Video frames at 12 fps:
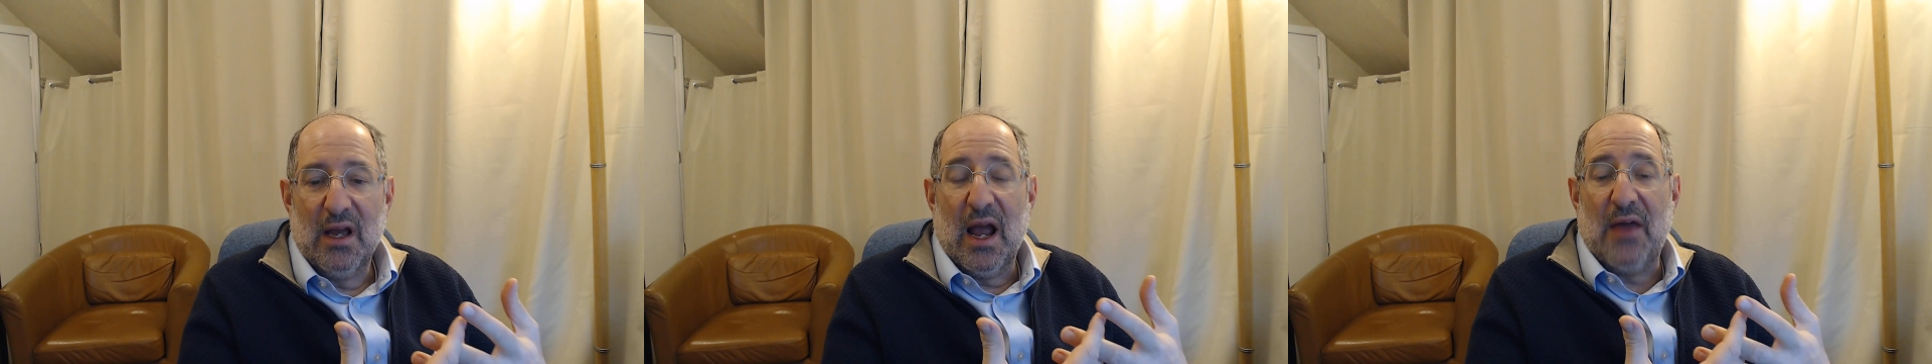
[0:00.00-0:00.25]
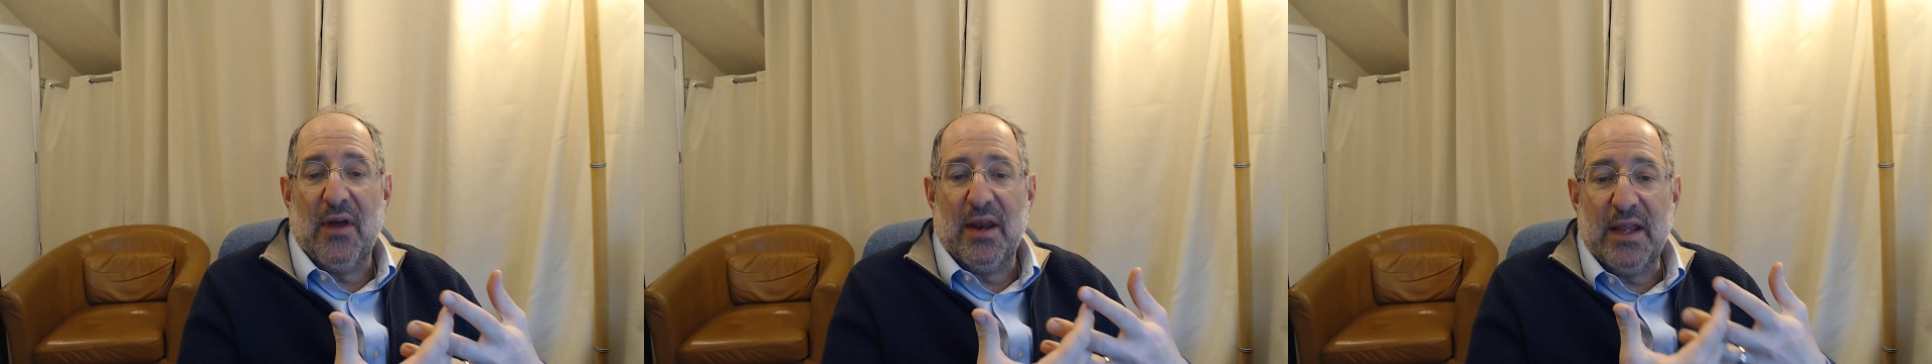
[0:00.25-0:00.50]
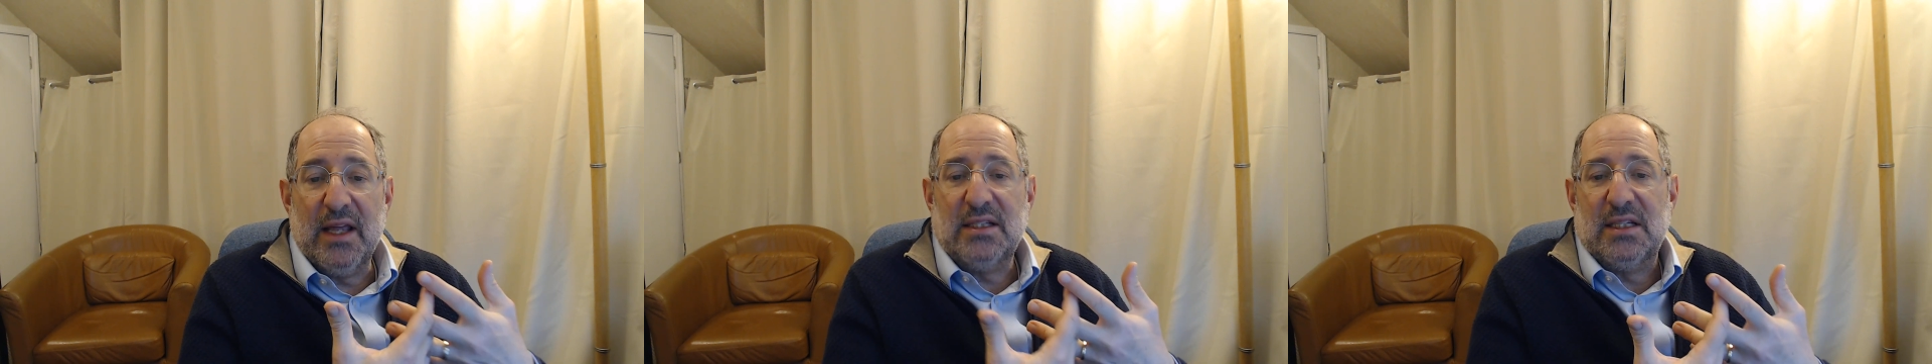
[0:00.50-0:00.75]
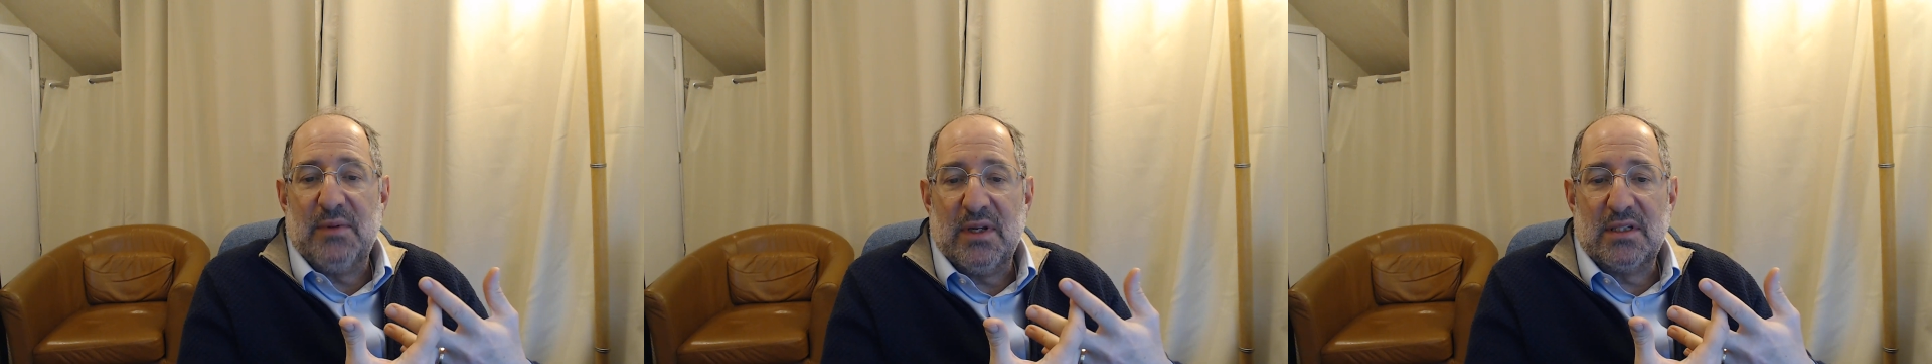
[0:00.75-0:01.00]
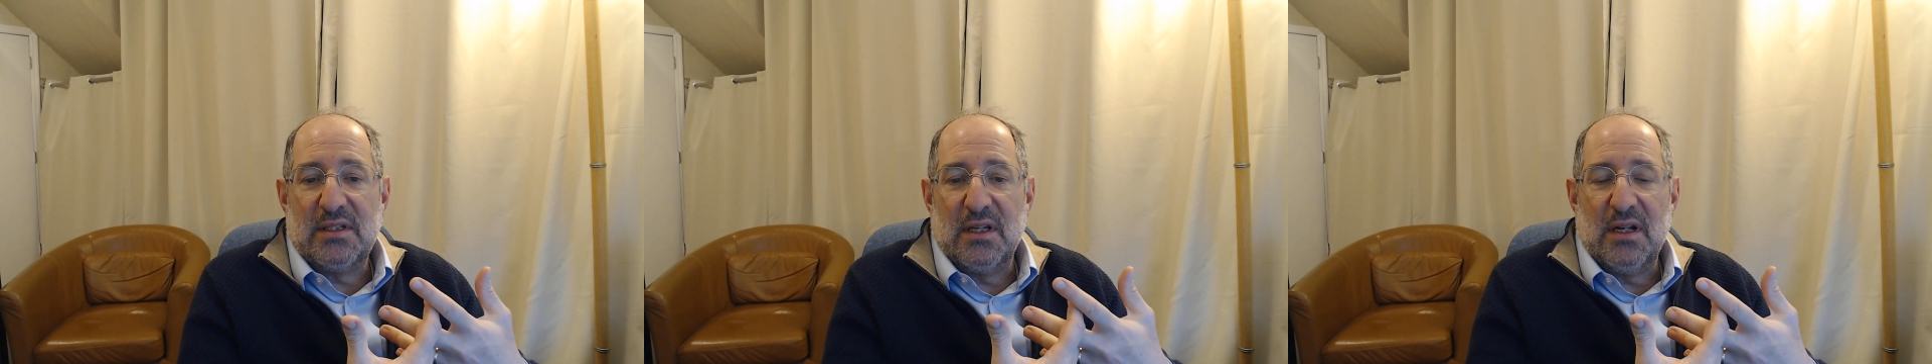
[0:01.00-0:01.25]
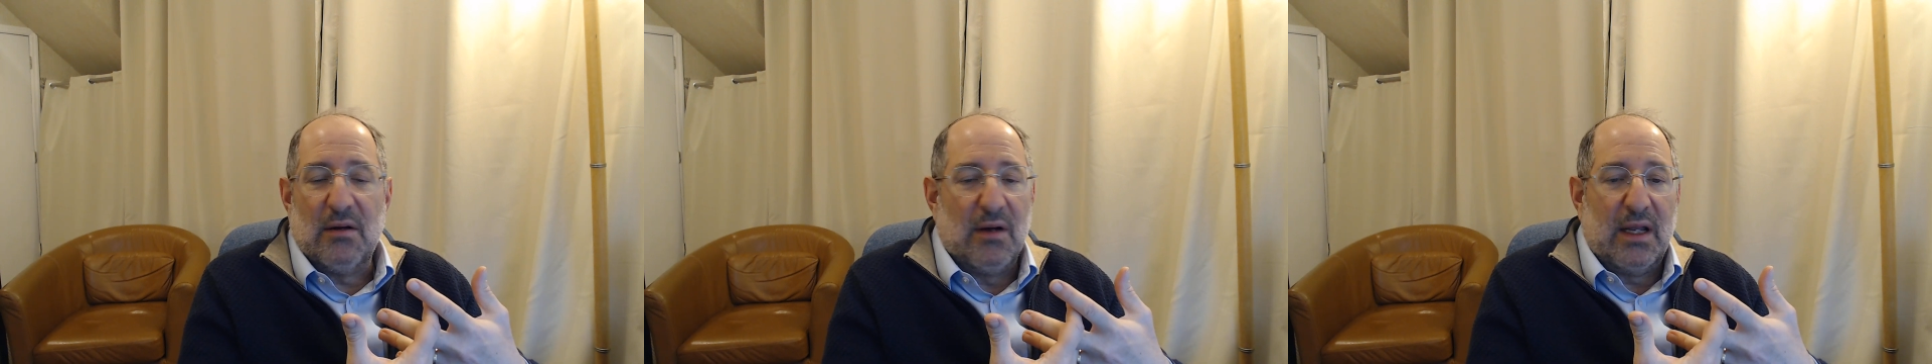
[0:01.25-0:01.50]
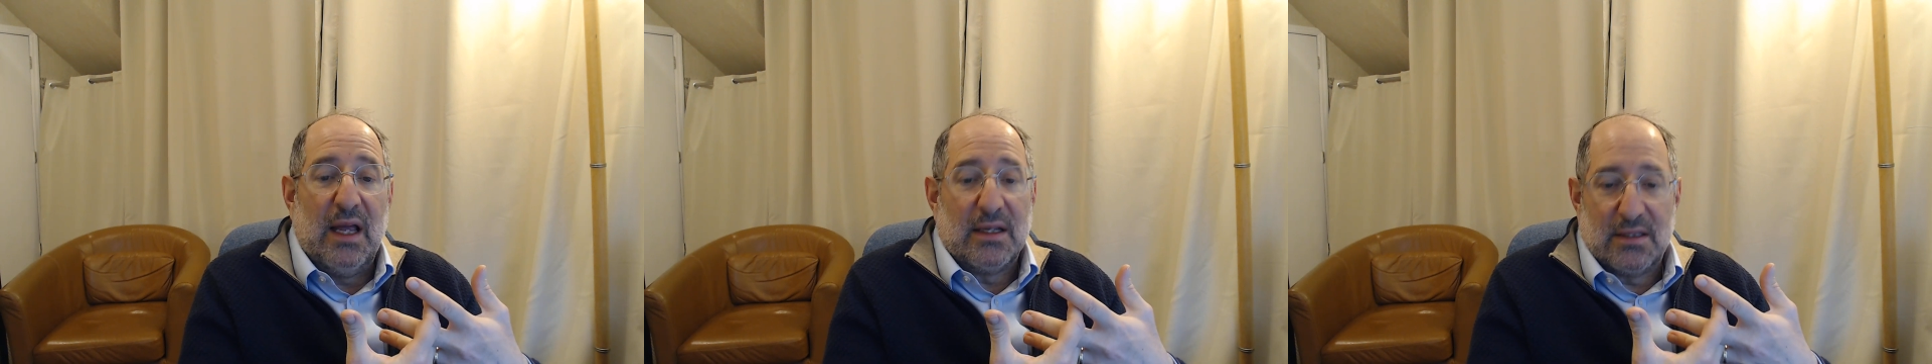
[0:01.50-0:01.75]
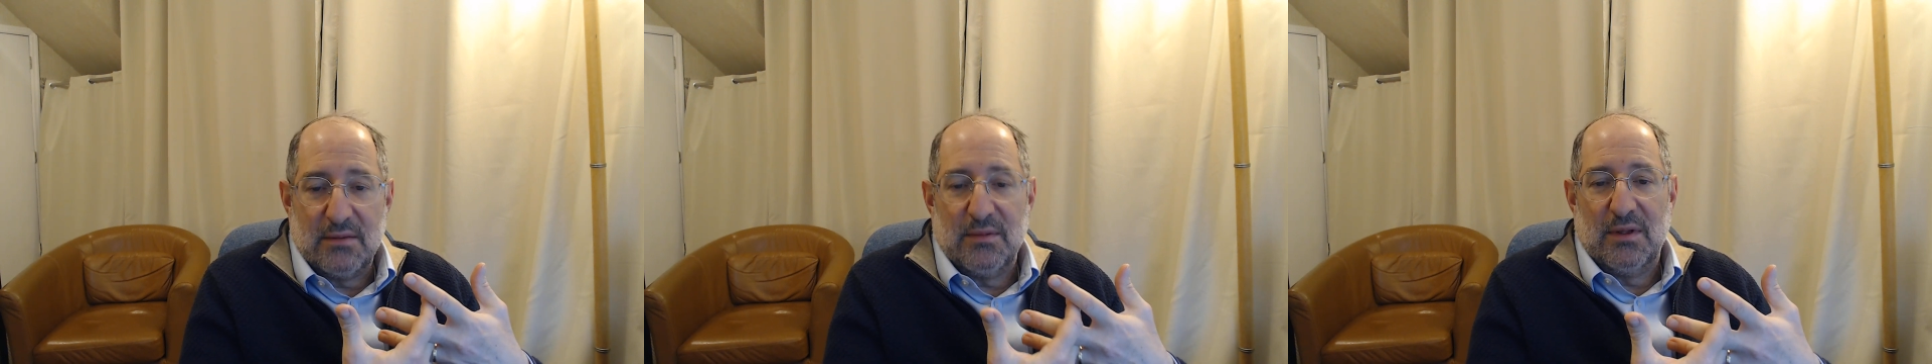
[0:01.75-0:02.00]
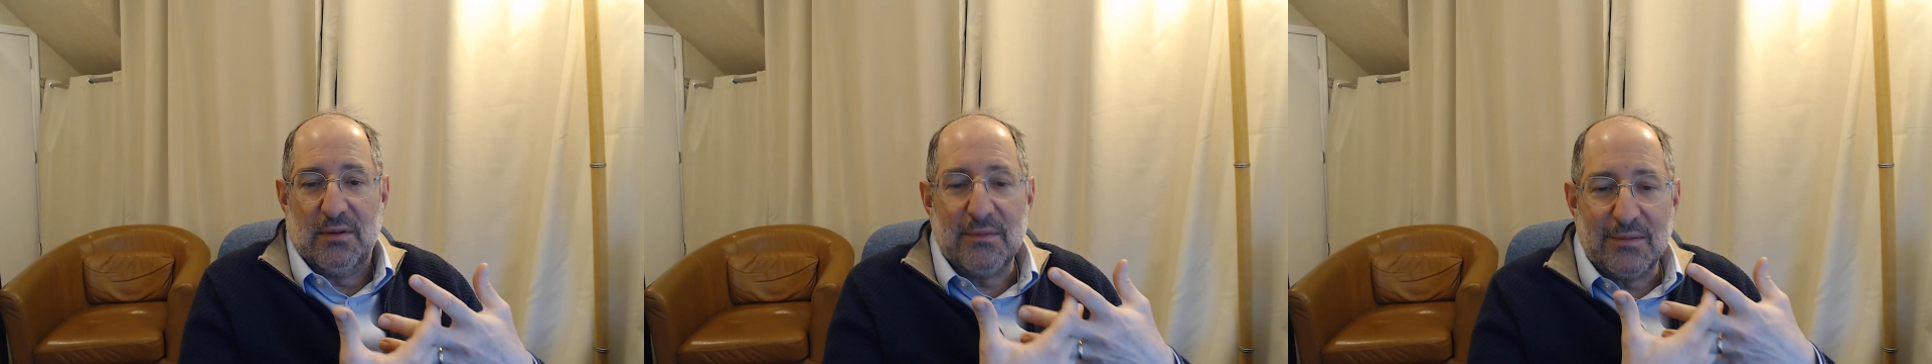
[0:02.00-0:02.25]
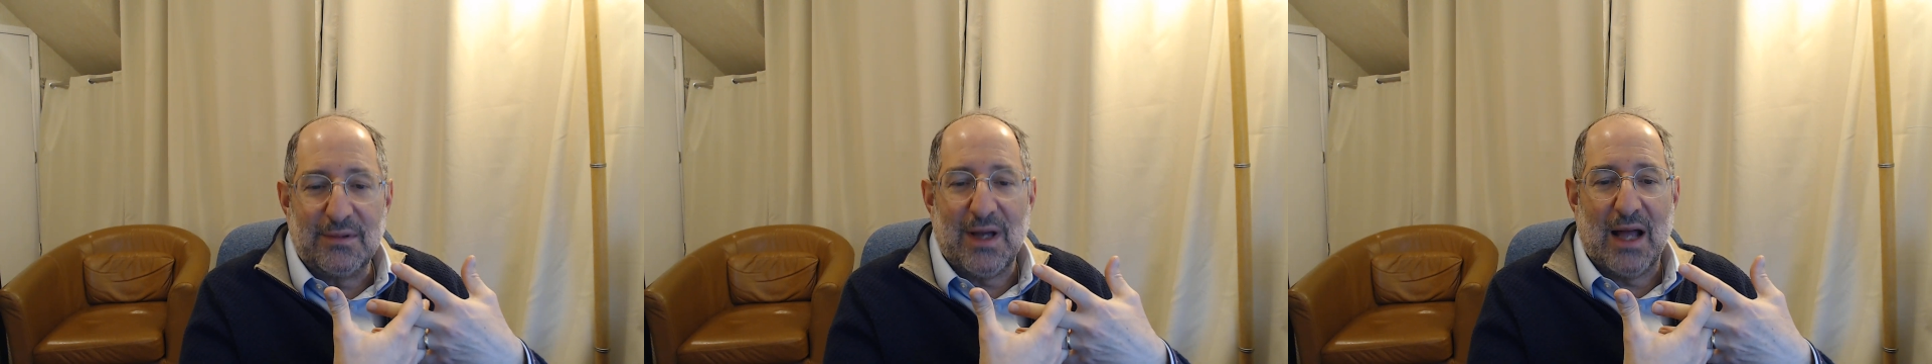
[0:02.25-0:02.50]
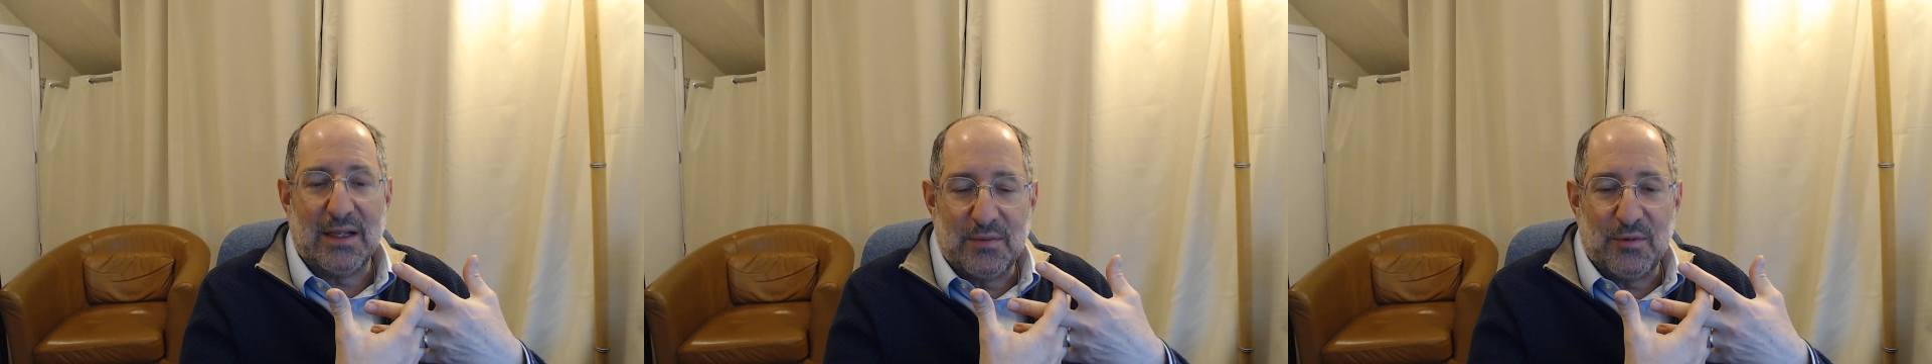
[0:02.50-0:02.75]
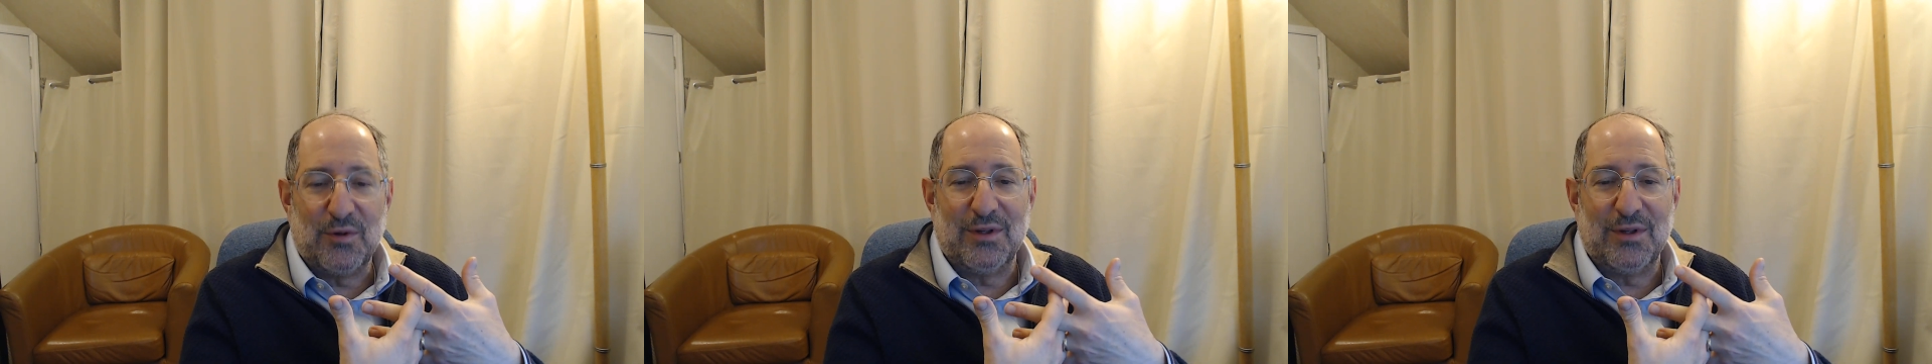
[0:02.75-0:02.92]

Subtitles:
and it needs to be, God's